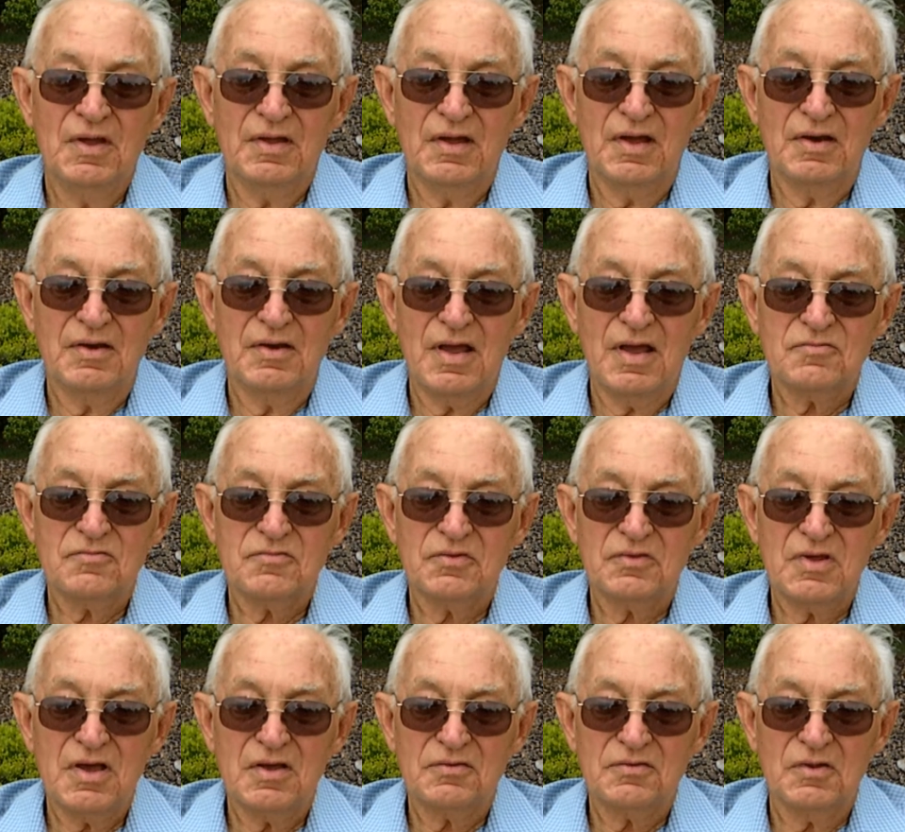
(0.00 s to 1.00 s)
And after
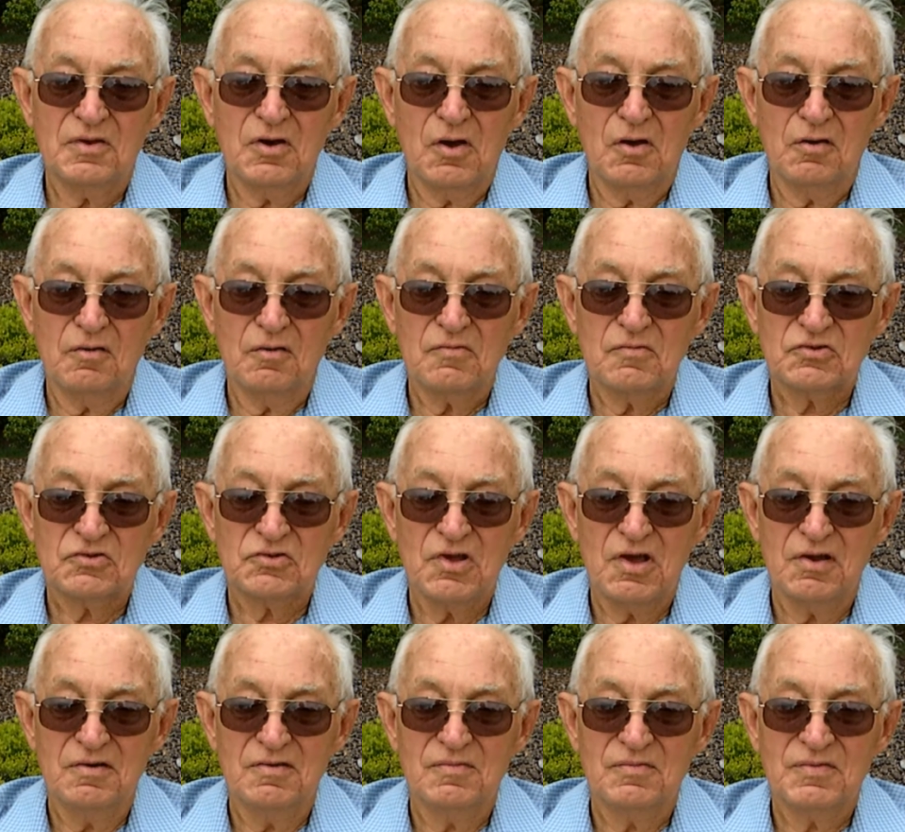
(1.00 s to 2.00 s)
that, then all of a
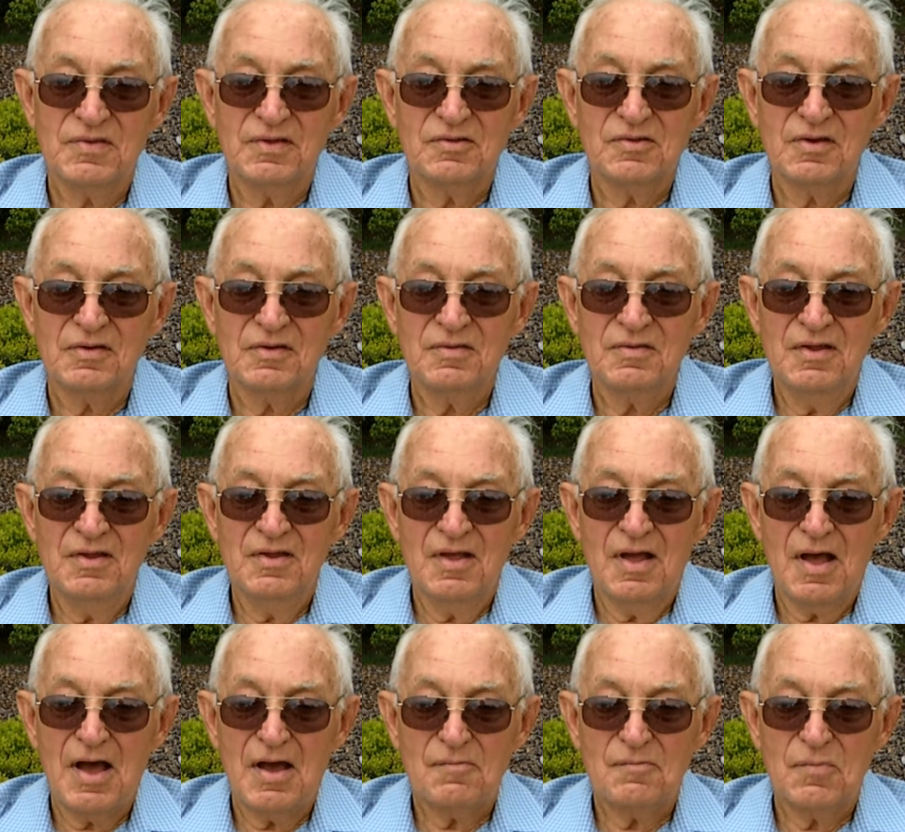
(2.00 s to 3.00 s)
sudden,
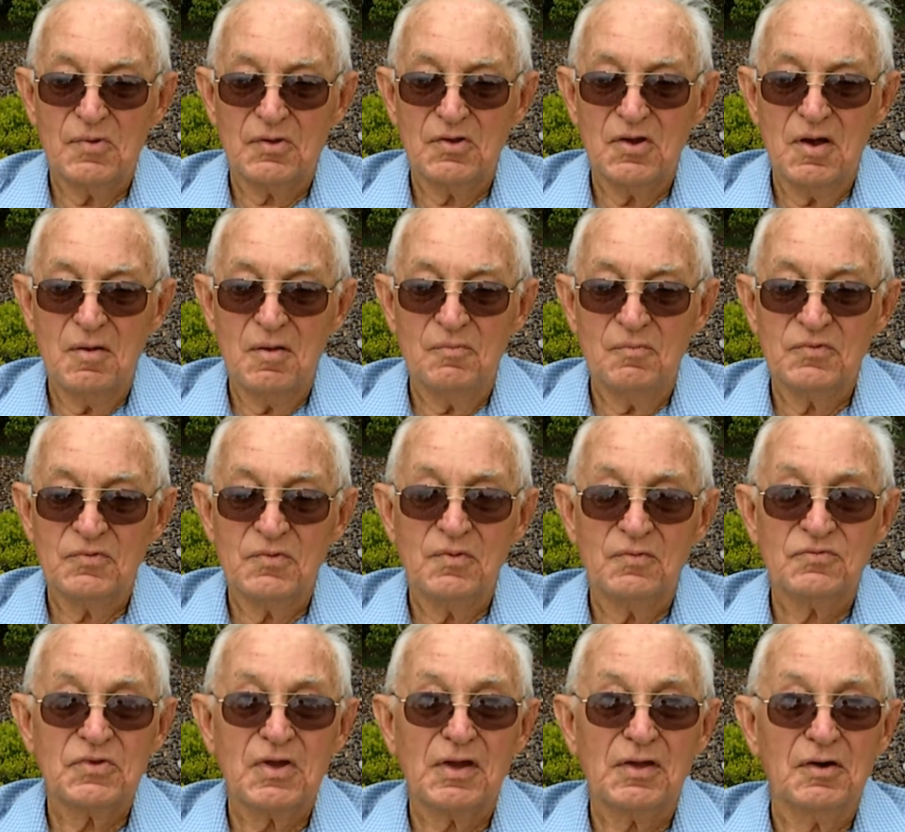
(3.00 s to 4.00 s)
I've become
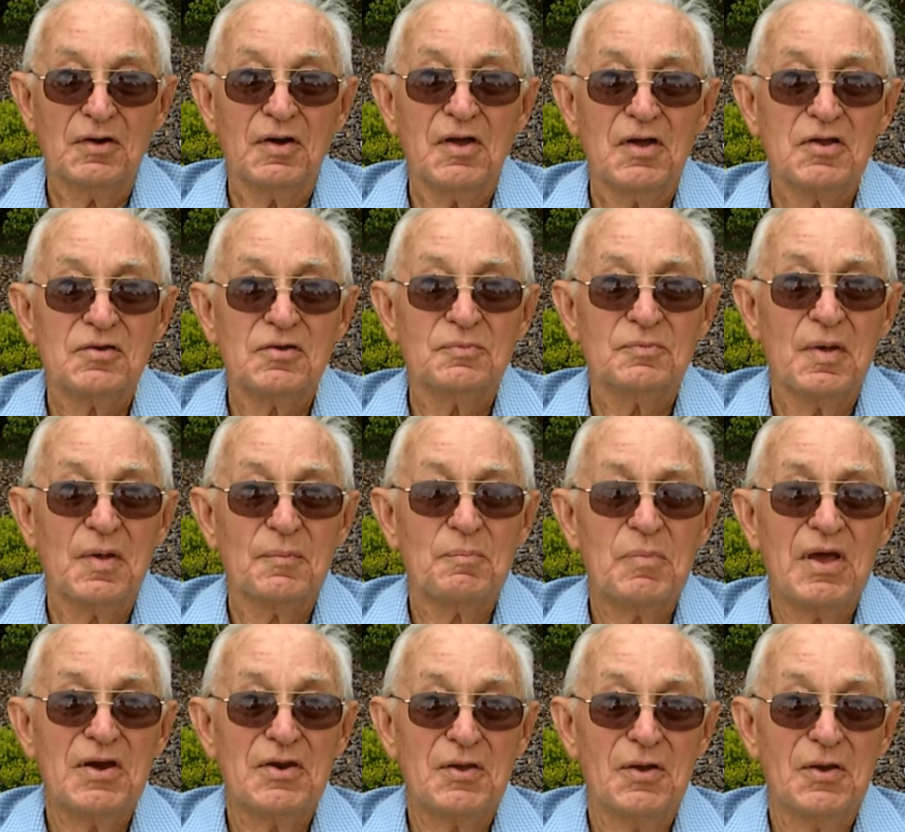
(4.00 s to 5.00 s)
second class
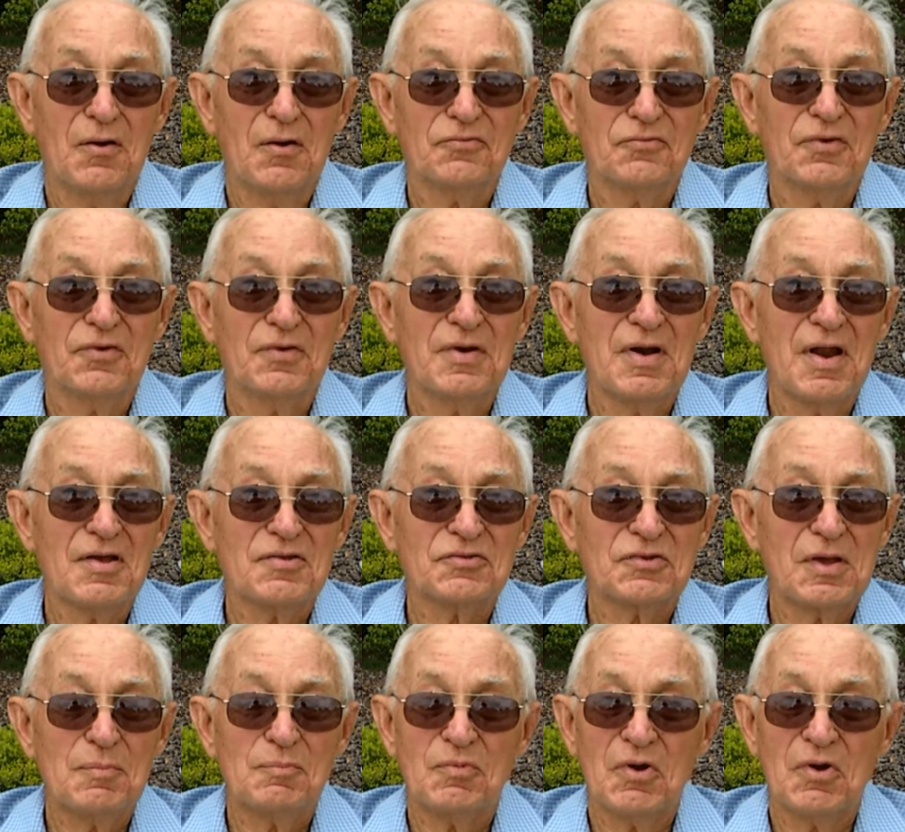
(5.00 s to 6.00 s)
petty officer, and I
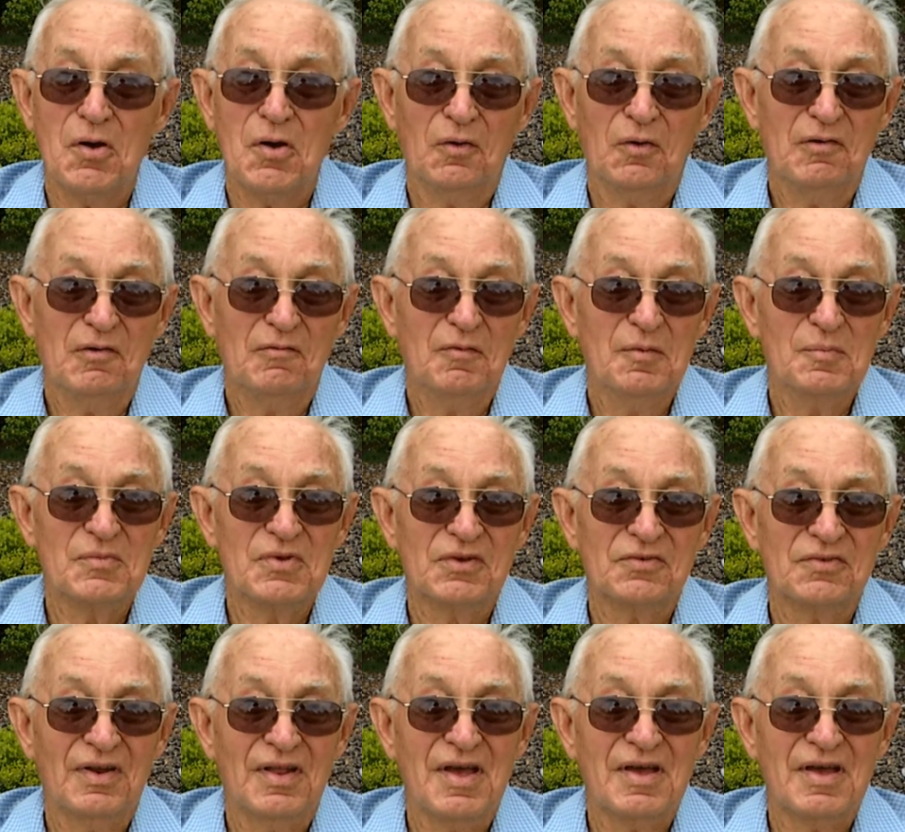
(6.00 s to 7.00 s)
skipped all of them
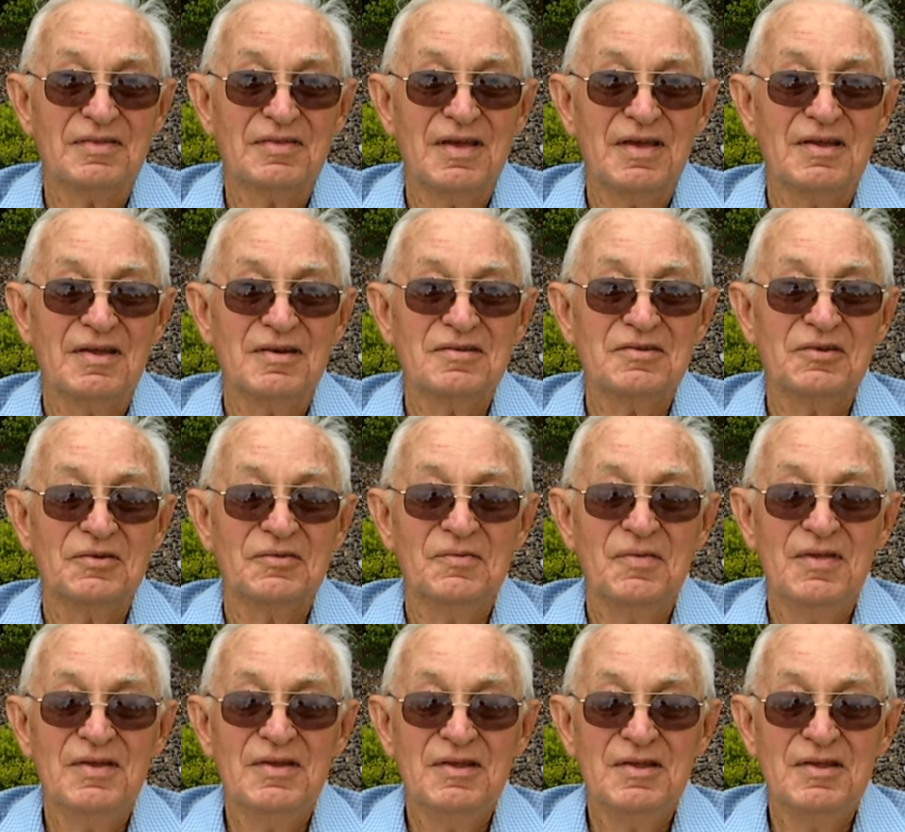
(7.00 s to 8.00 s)
just like that. So
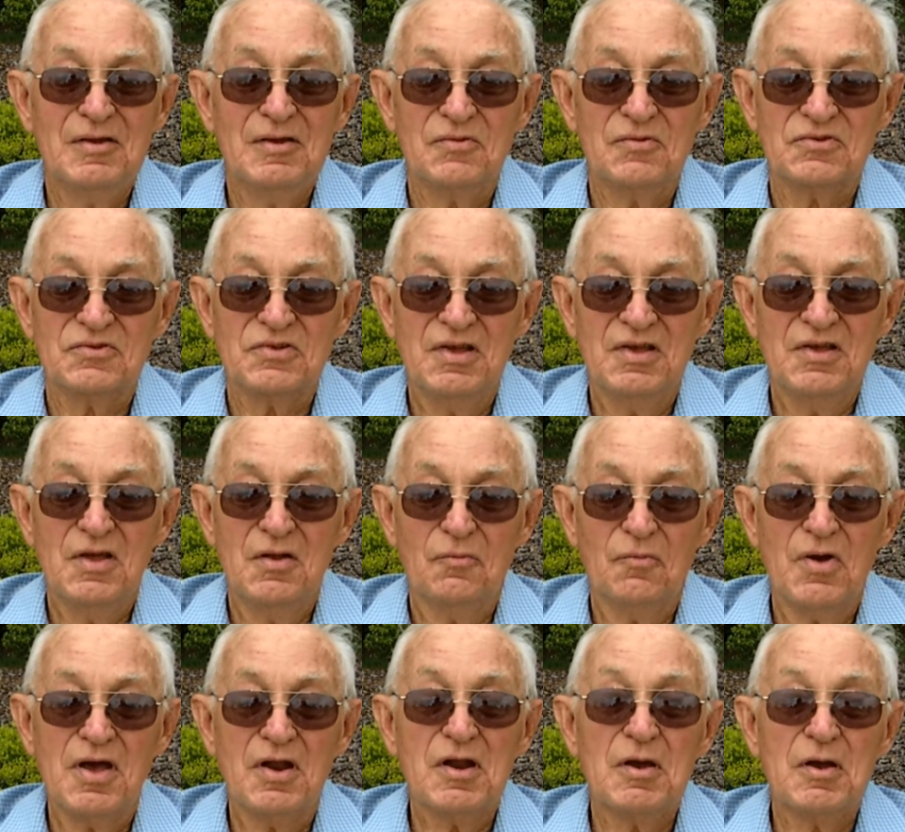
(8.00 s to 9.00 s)
it
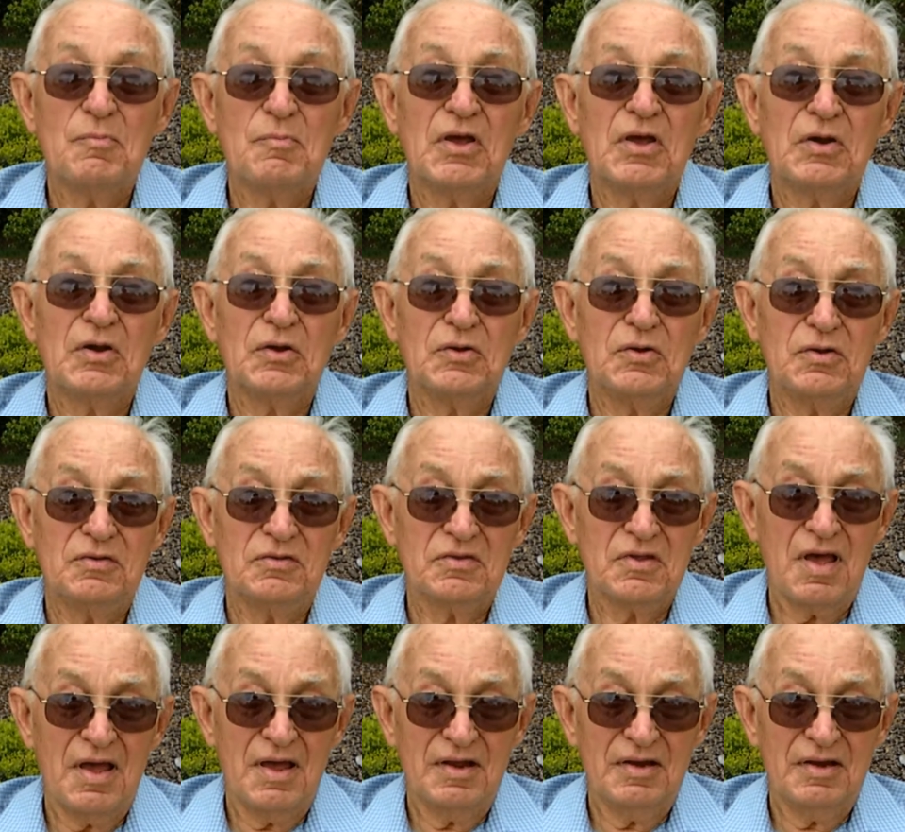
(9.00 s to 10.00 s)
wound up being a good
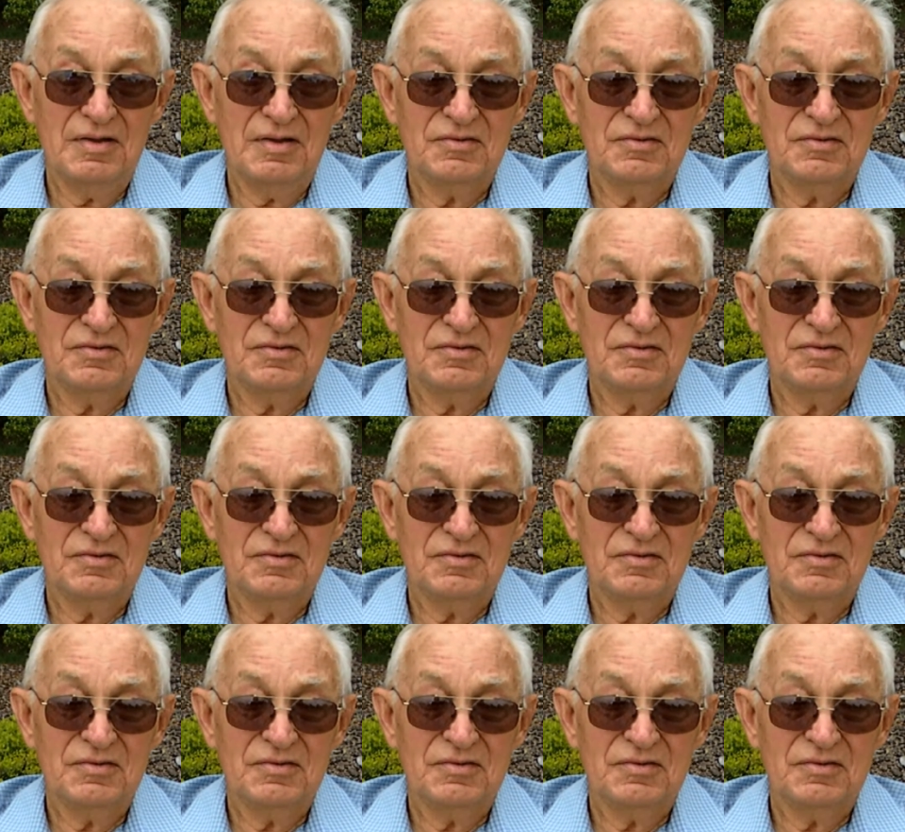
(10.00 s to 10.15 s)
thing.